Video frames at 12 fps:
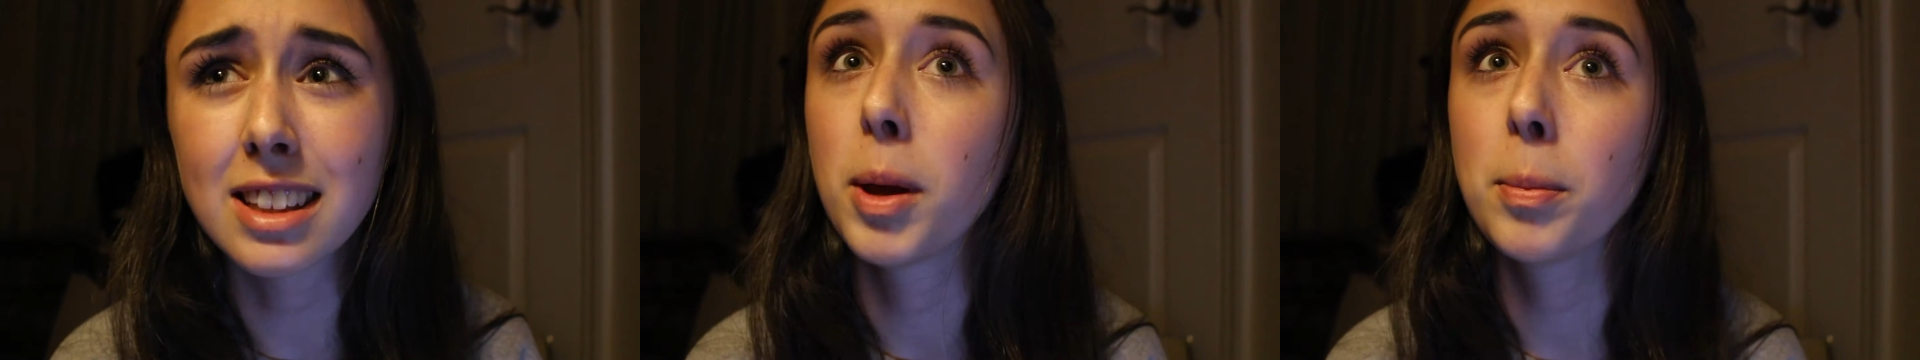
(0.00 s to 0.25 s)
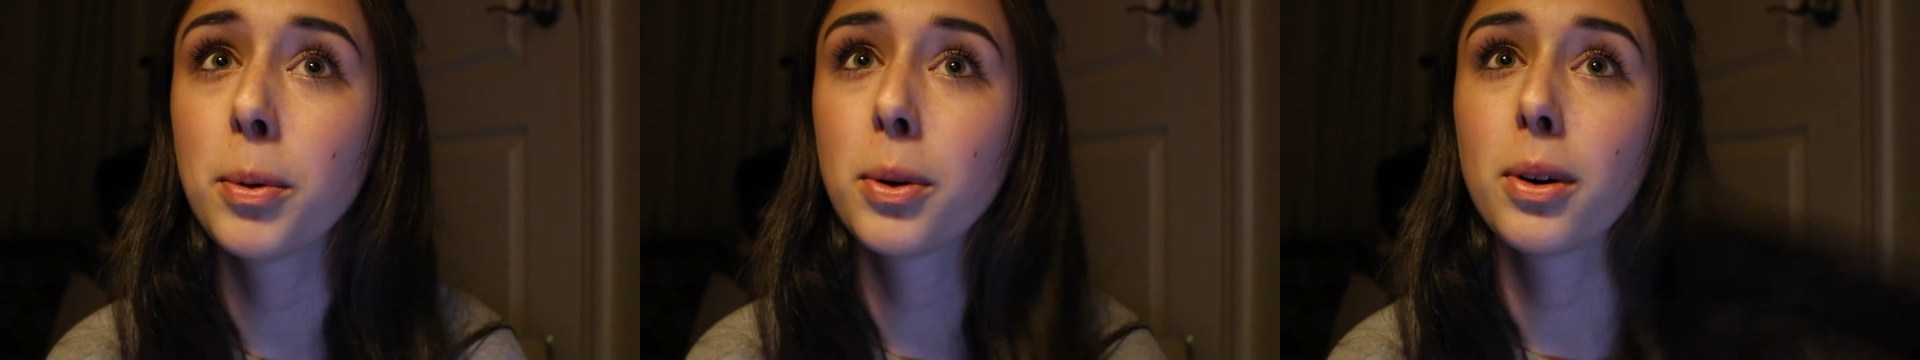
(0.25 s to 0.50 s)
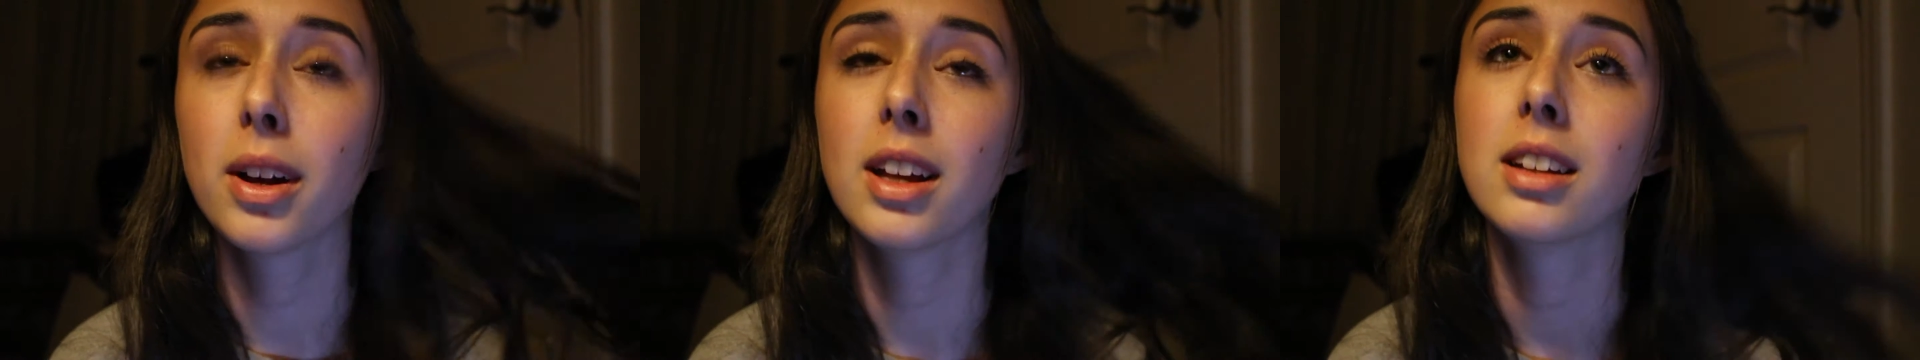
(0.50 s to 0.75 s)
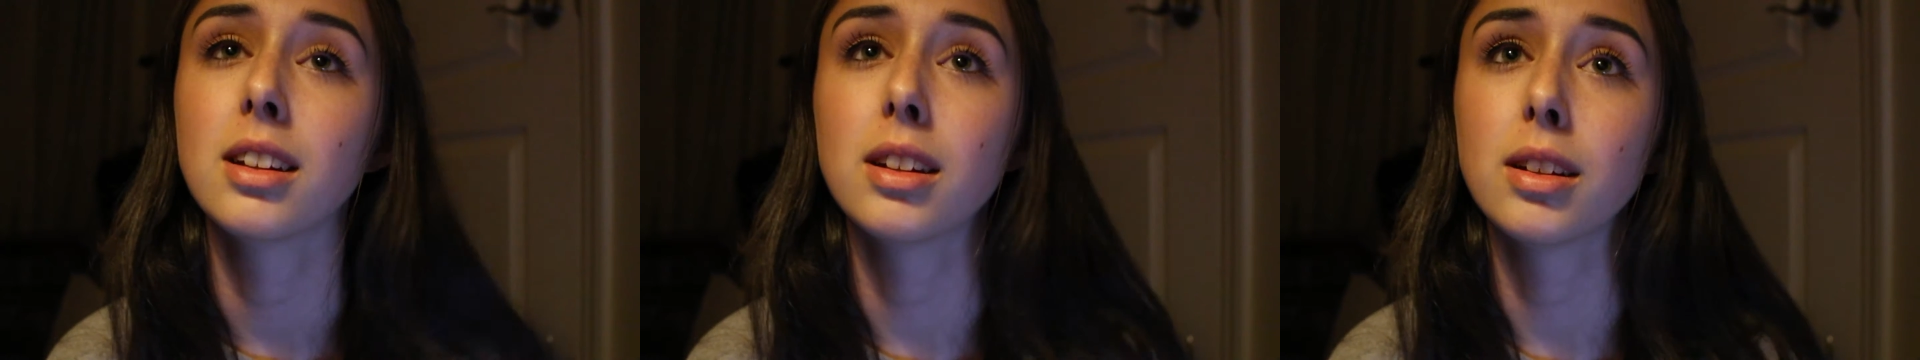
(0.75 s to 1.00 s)
People
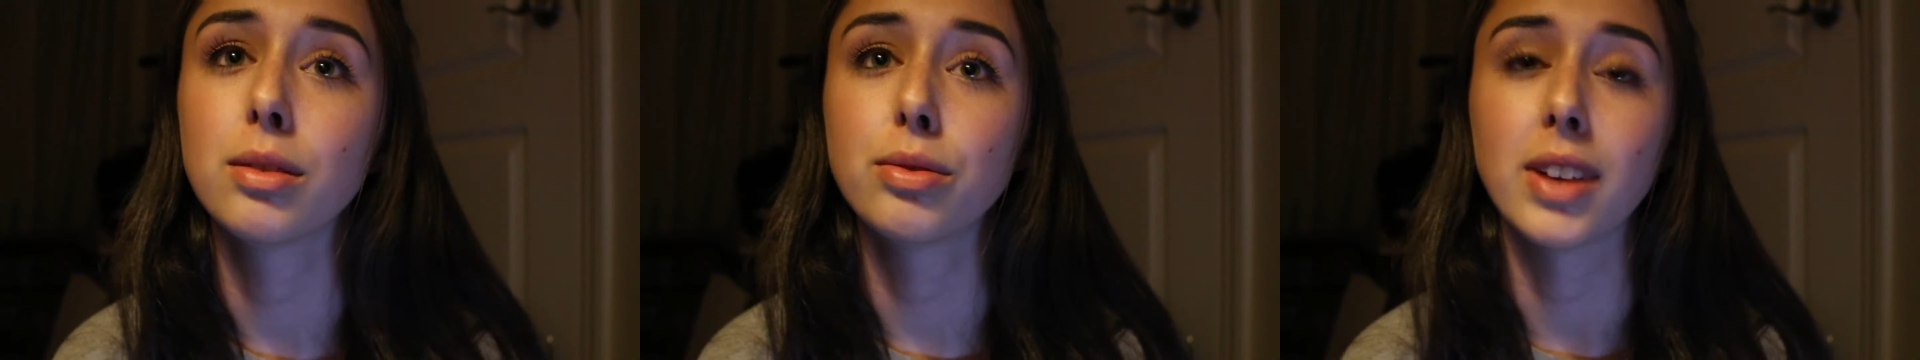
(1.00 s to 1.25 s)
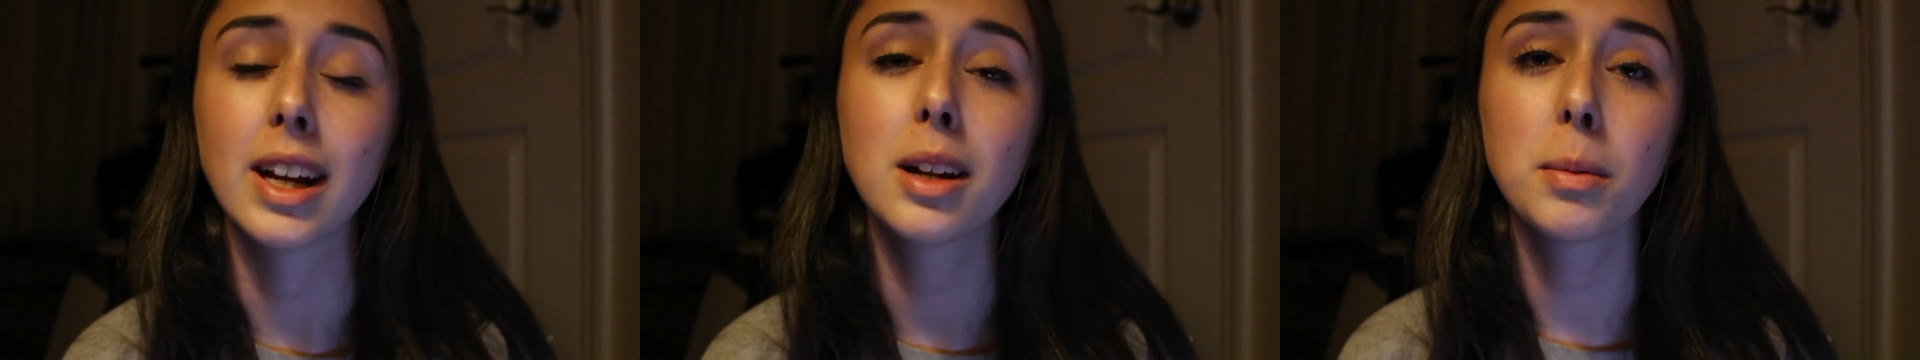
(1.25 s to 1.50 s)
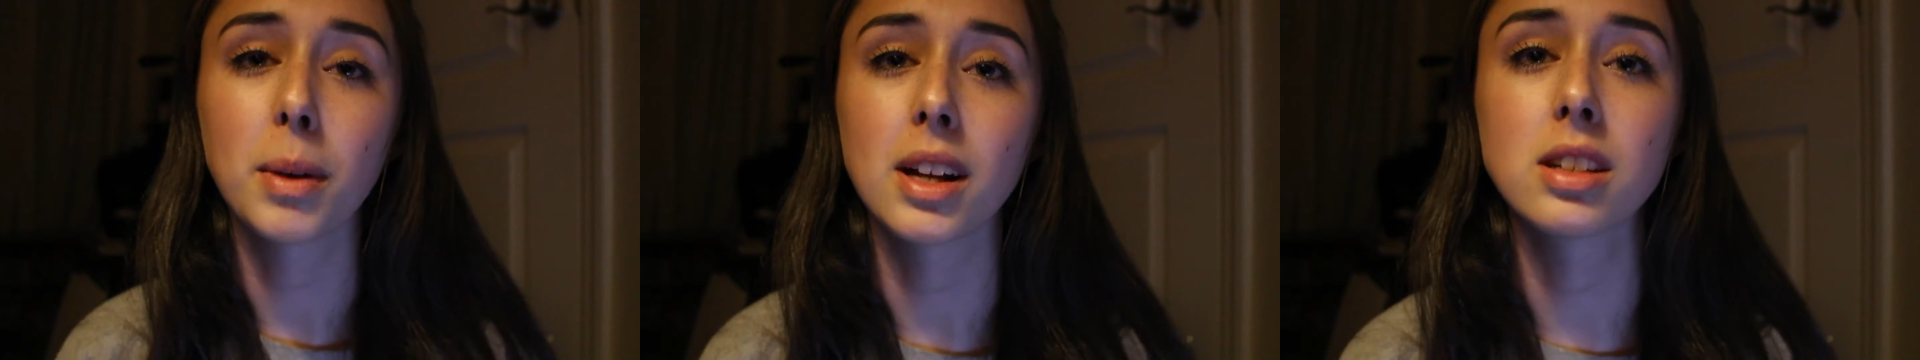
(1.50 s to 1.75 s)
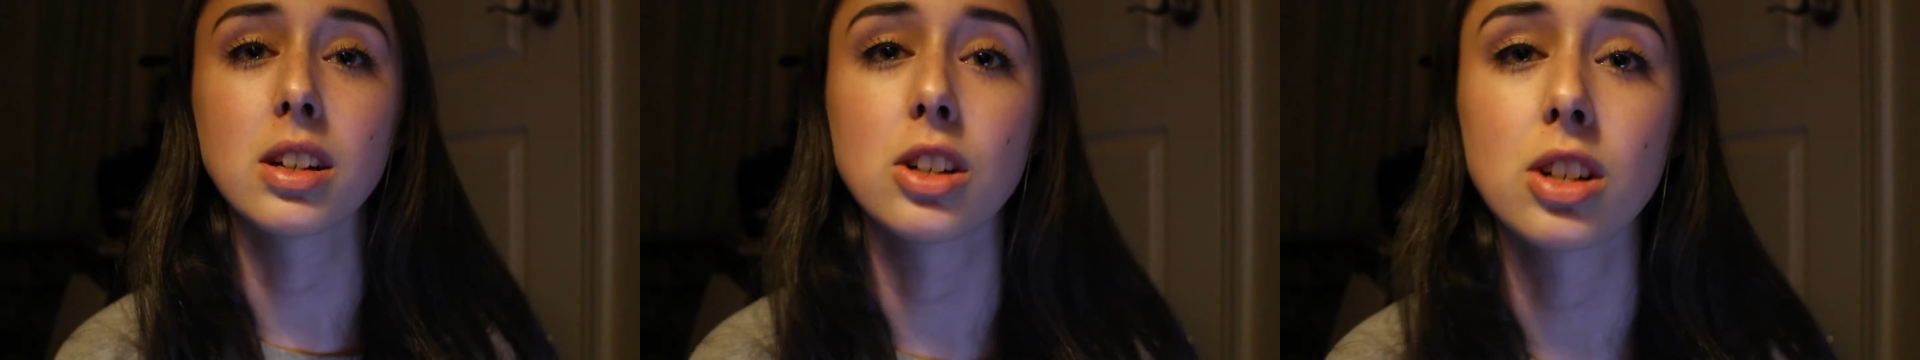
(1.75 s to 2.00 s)
in the fan
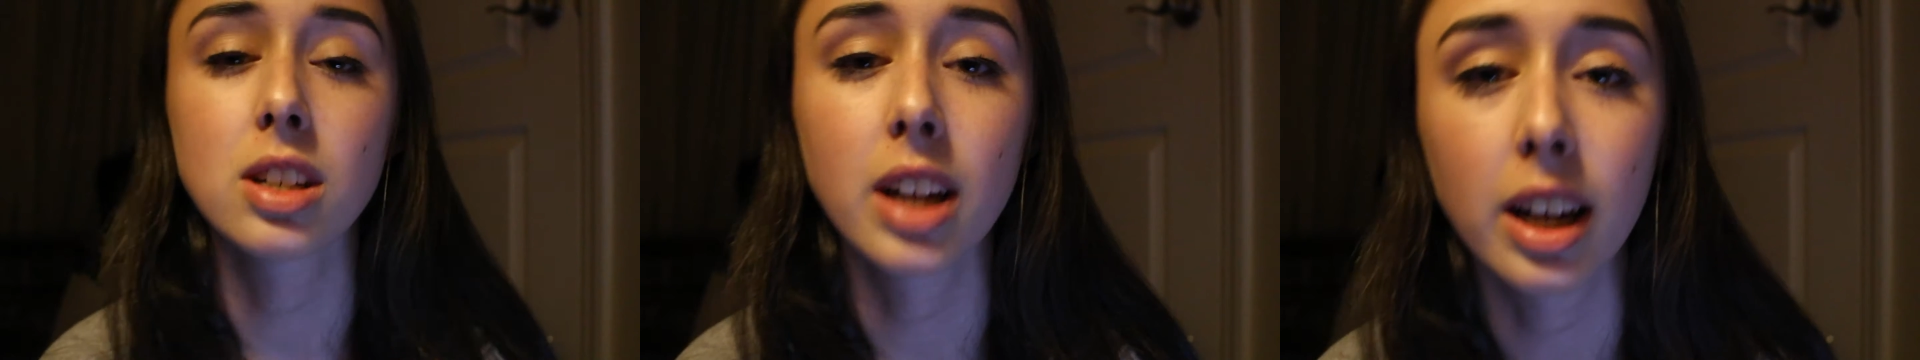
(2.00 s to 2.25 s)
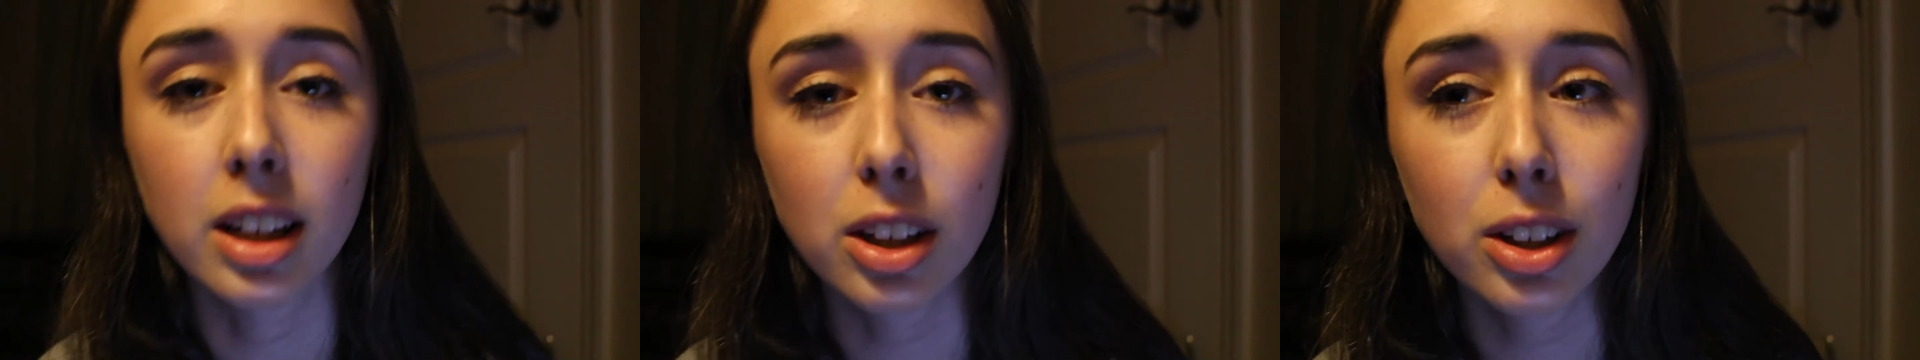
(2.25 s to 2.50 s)
base are just kind of